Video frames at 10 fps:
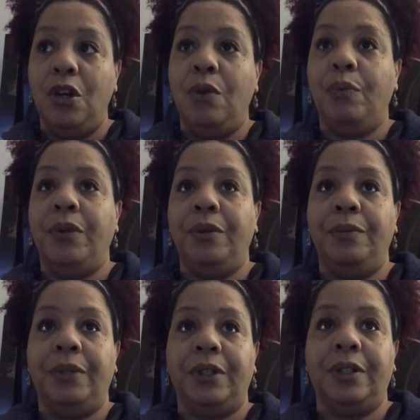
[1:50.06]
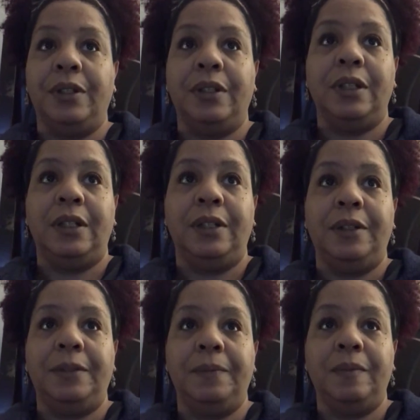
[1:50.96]
we were uh,
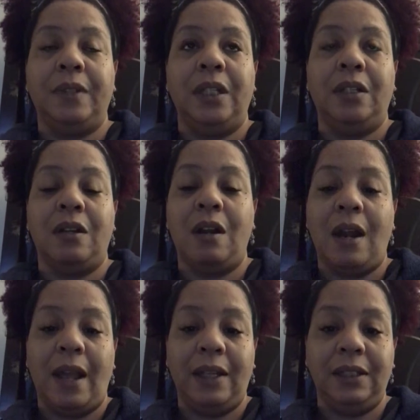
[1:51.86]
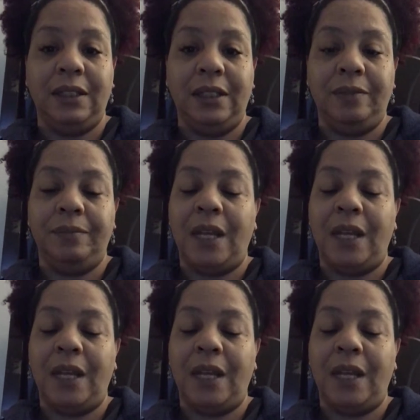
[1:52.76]
in a car accident.